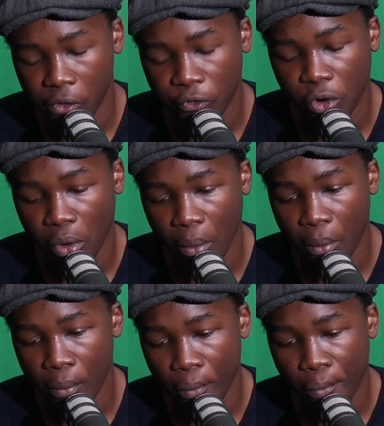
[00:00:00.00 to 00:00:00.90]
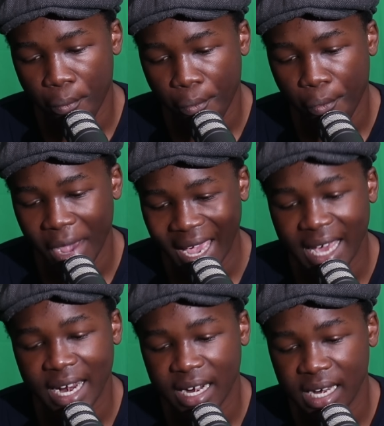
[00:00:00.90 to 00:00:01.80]
from
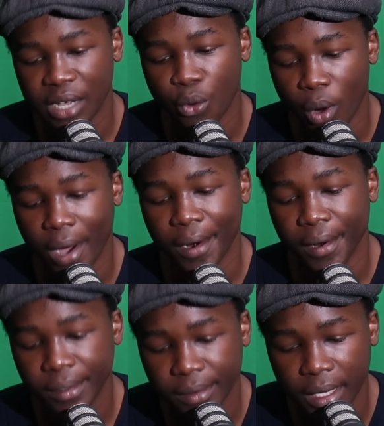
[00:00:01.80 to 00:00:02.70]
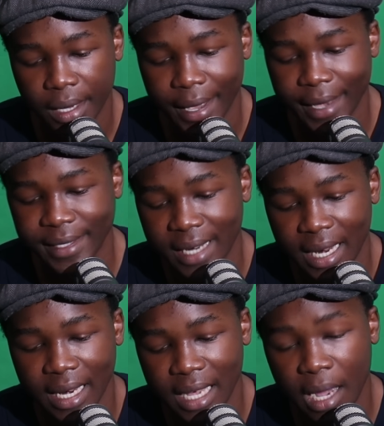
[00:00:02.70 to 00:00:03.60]
England League One,
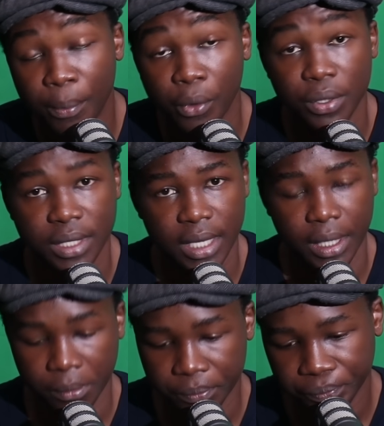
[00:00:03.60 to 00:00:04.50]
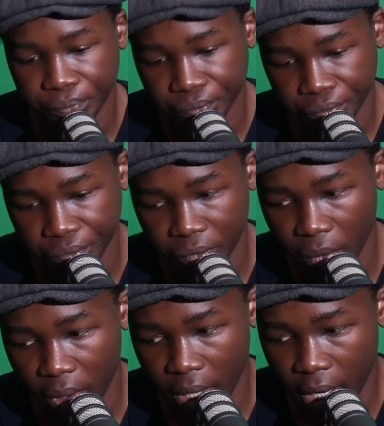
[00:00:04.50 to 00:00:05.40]
Italy Liga Pro C.
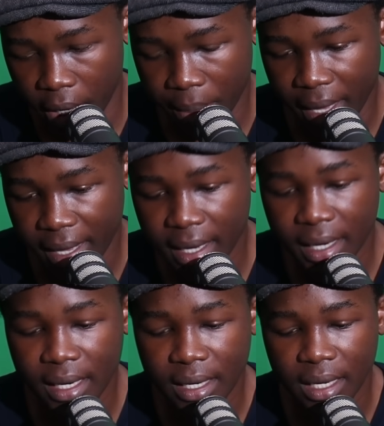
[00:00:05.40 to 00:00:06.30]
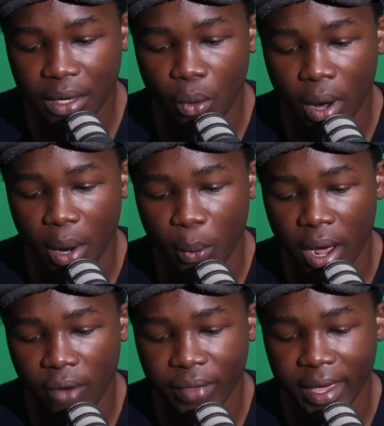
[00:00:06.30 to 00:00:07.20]
In the England League One, we
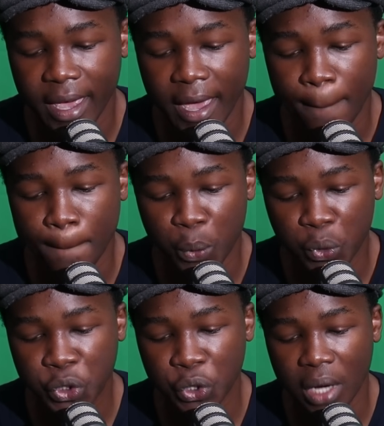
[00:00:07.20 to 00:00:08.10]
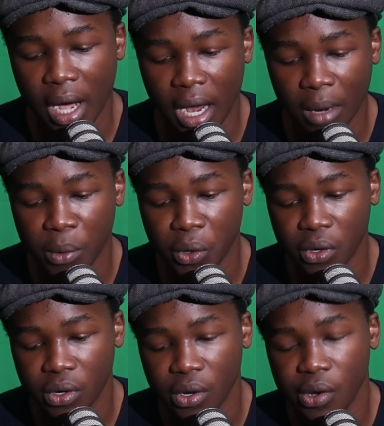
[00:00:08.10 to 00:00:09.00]
have the game Burton
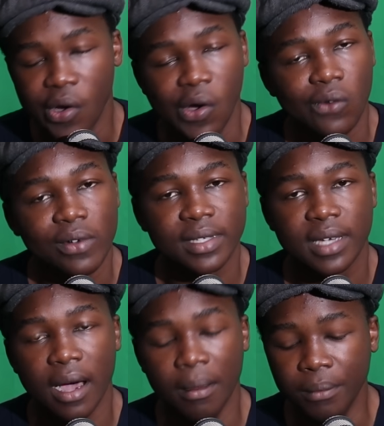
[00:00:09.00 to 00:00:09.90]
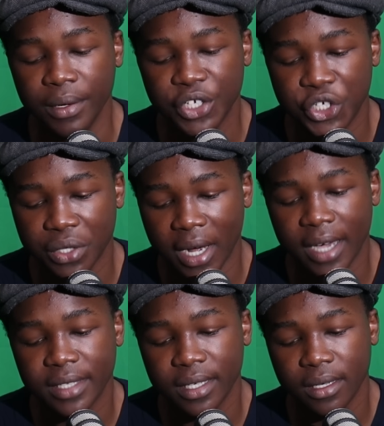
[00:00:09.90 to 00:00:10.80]
Albion was Cambridge
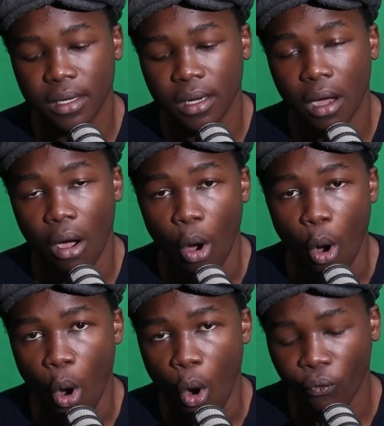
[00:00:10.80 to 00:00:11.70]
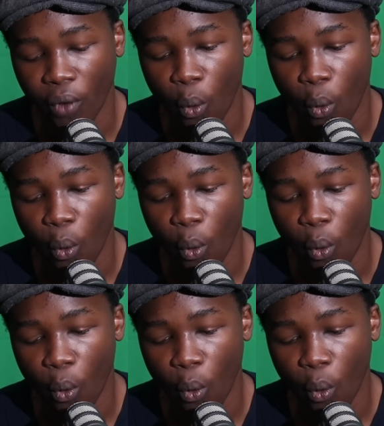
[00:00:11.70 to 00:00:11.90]
United over